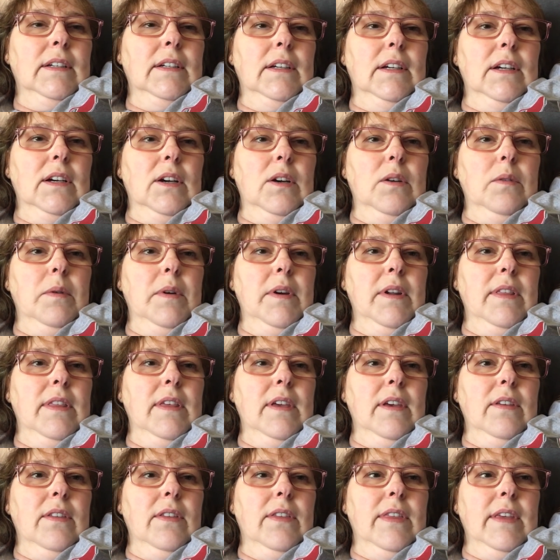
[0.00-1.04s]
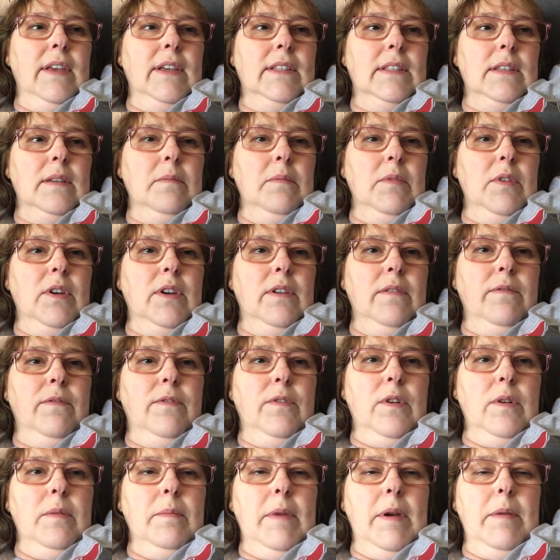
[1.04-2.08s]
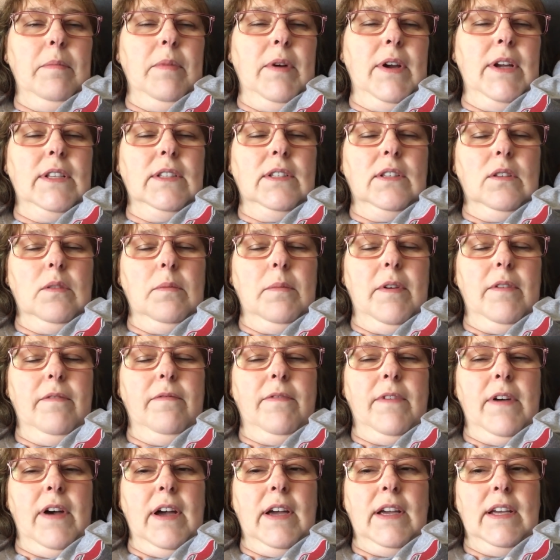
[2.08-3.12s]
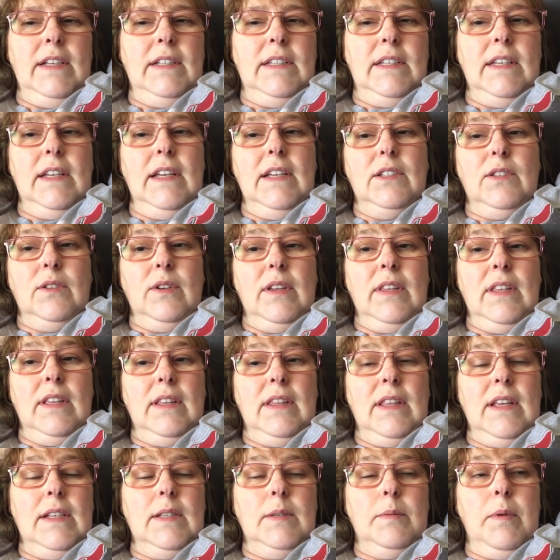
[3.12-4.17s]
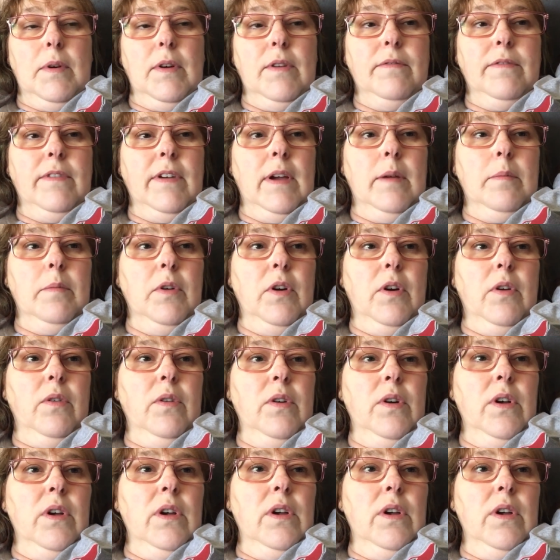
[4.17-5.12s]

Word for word: Oh, what are the other things I'm looking for? My brain's a little bit foggy today, so I think that's part fibro.